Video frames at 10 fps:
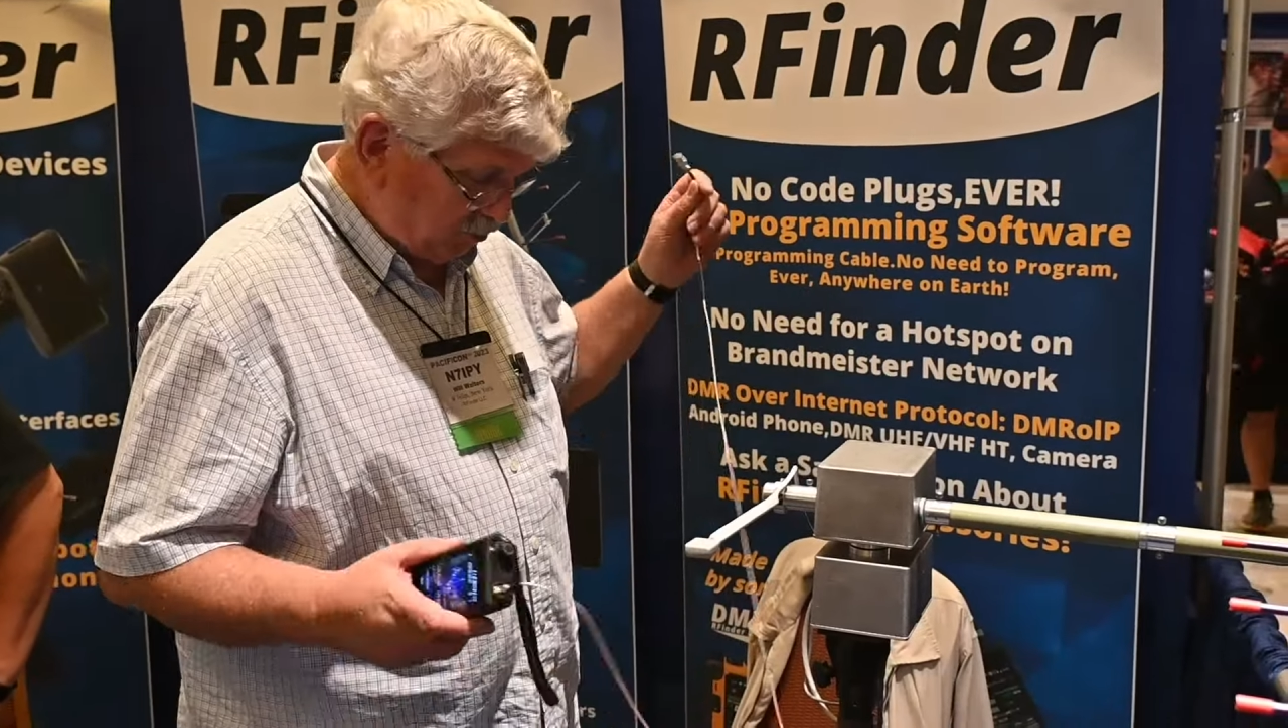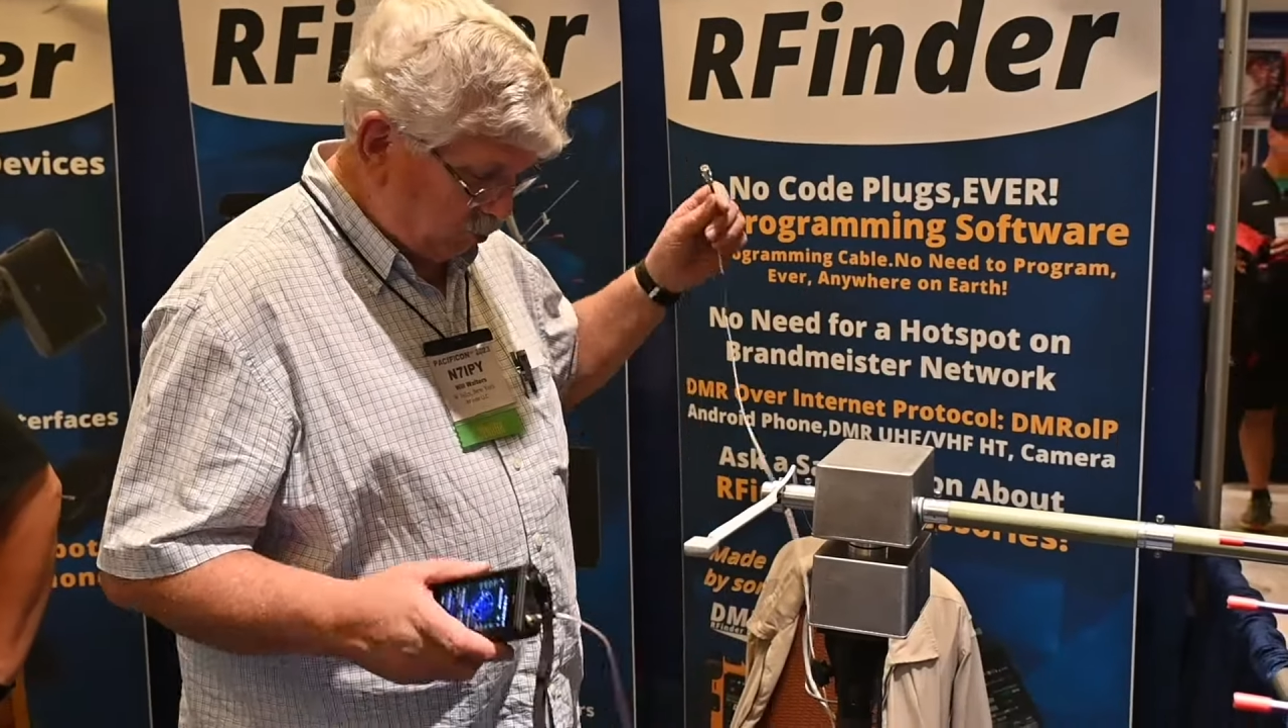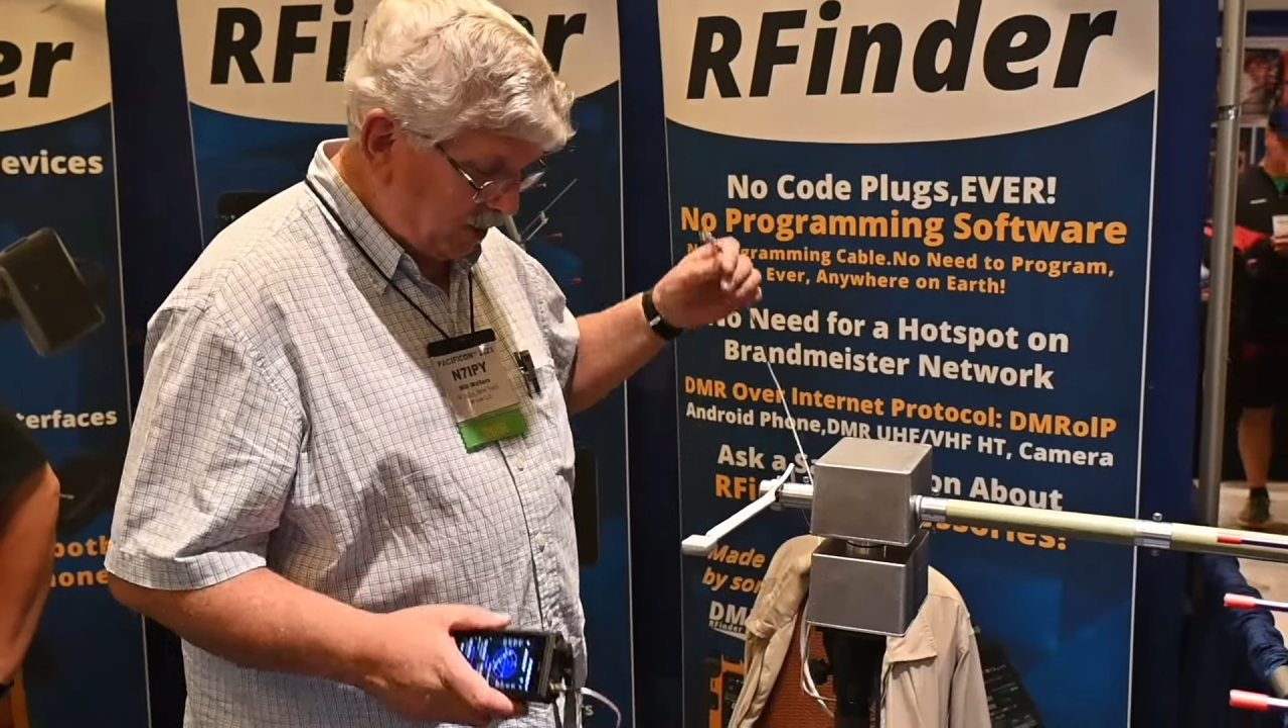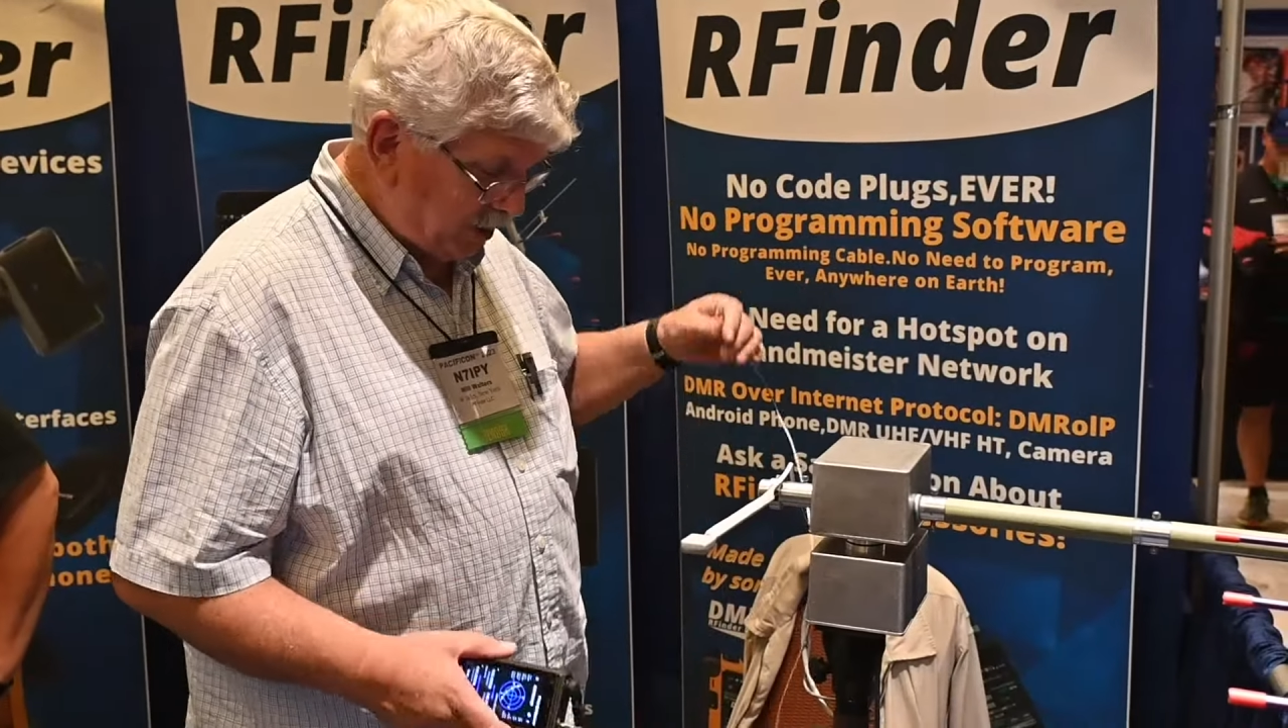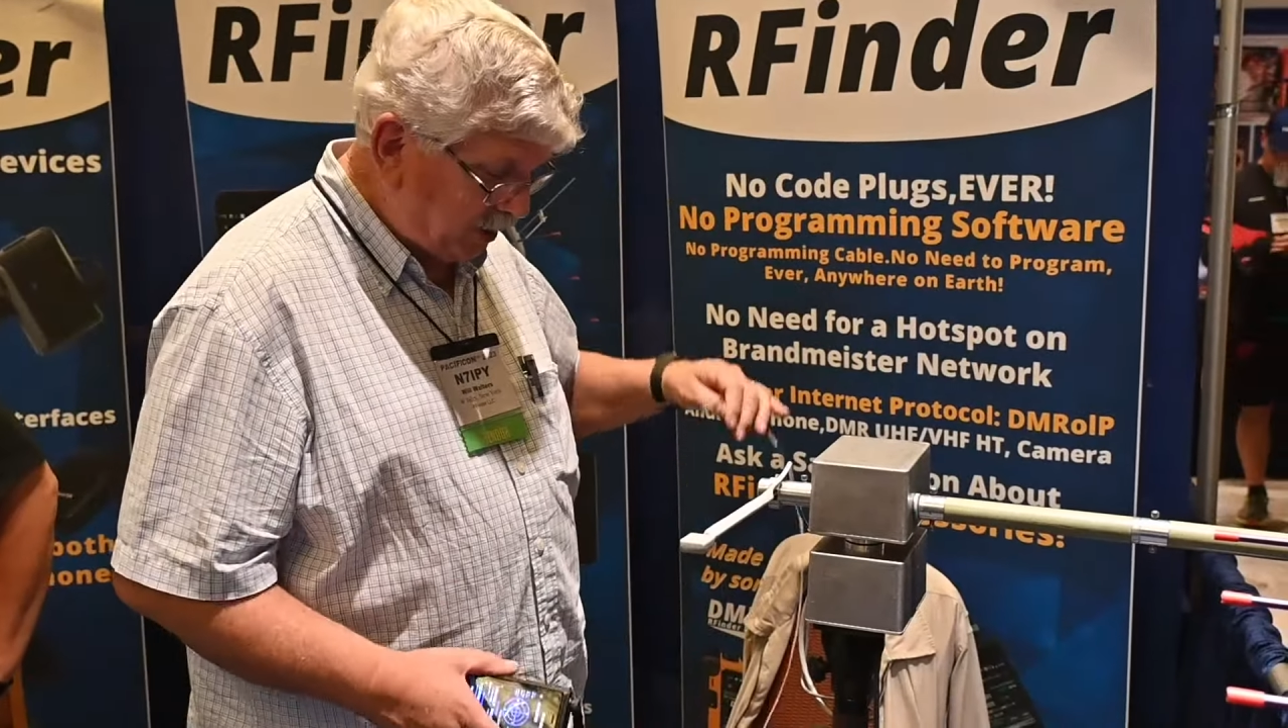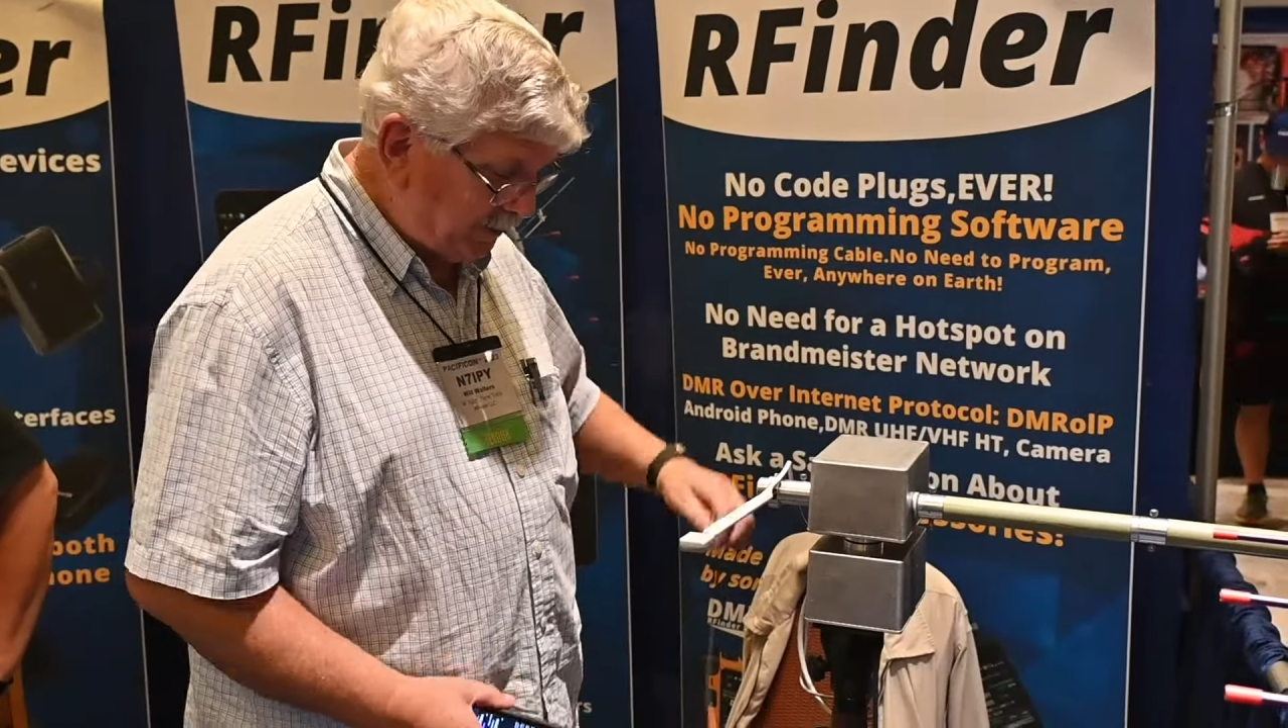run all